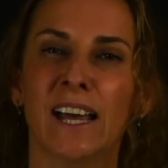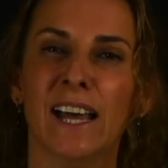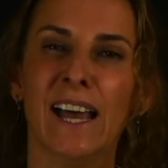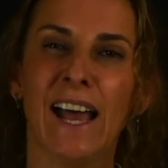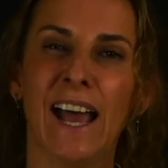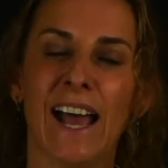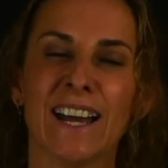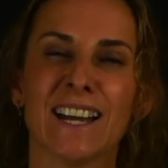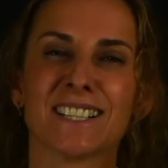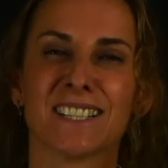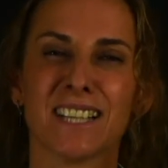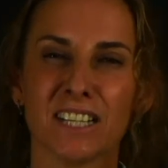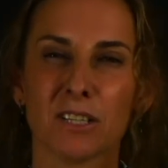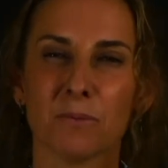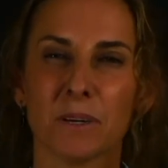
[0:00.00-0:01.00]
And I
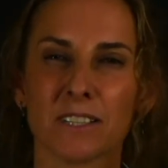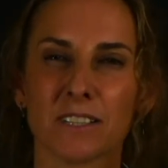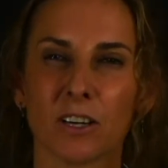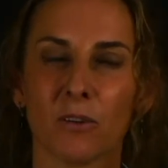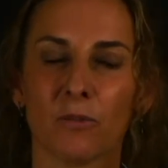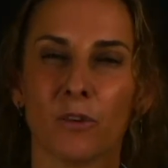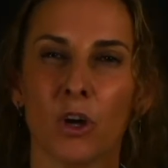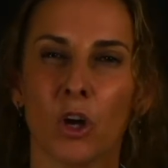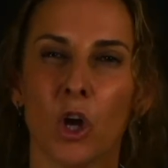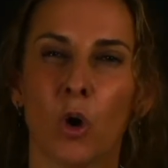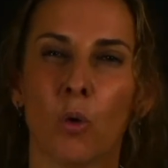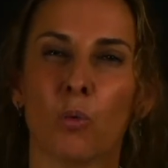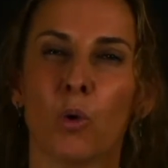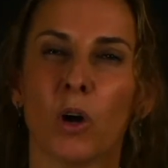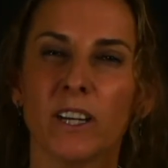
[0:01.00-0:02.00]
said to myself,
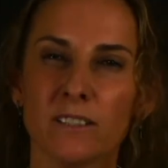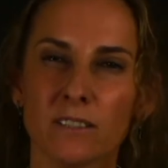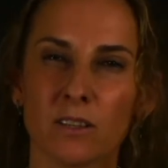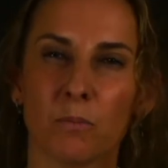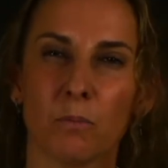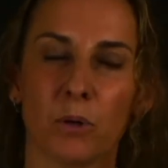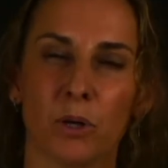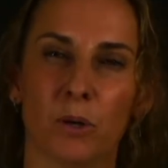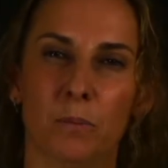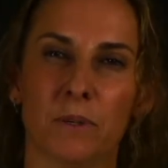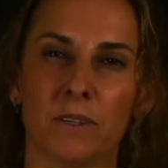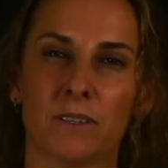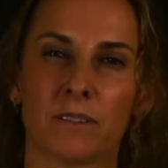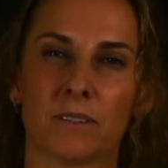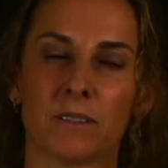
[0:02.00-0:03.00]
what is the
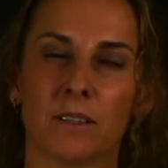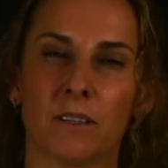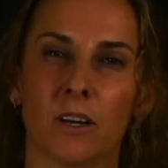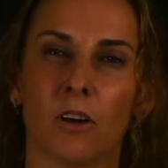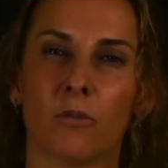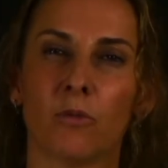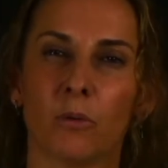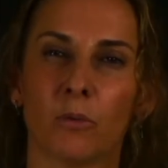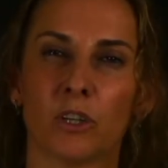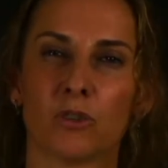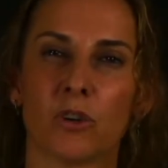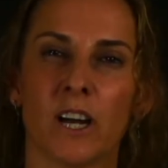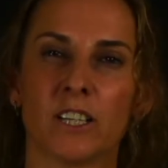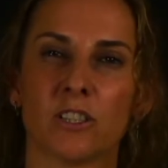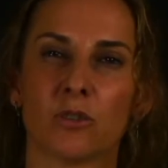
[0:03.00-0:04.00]
purpose of what we're
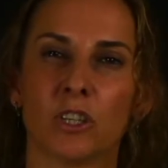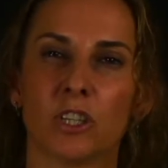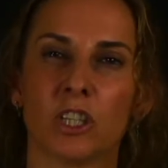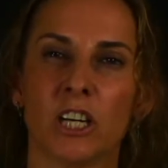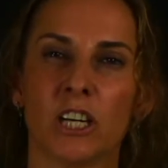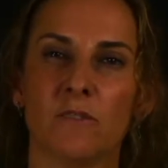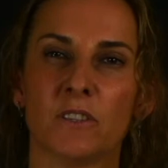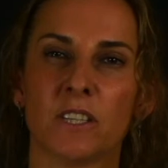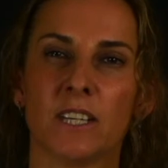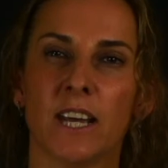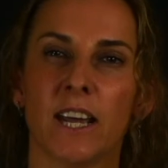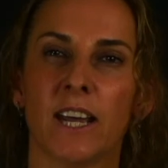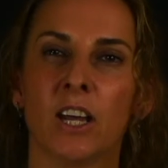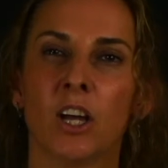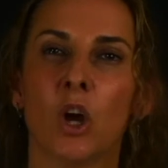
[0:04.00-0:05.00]
trying to achieve
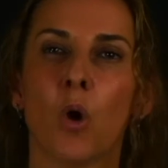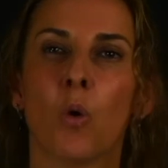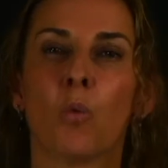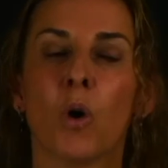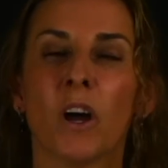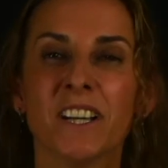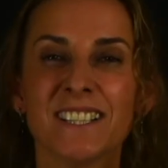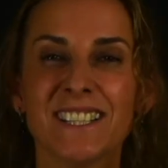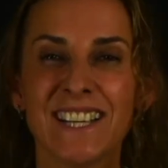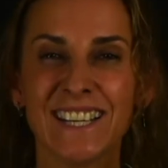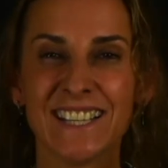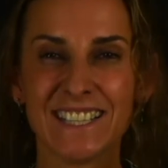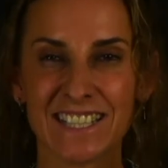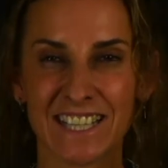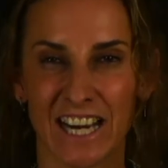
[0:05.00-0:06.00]
today? What is the
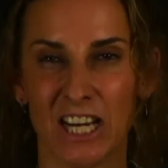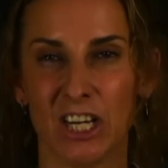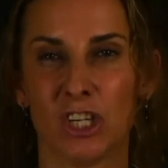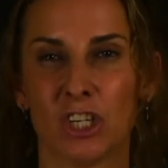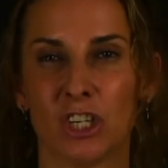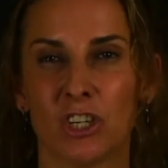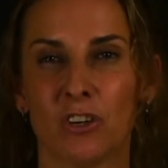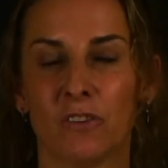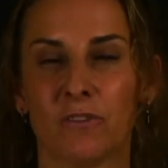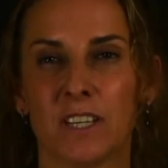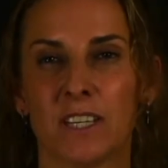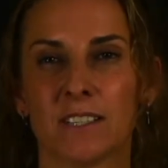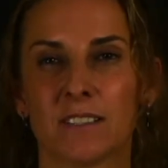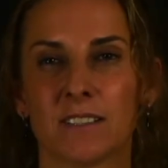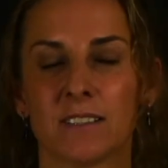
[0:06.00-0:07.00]
intention of
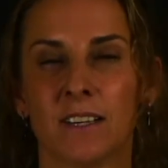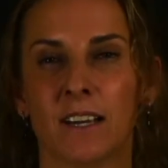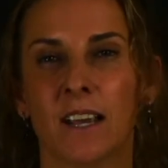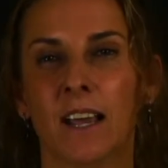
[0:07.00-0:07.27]
this?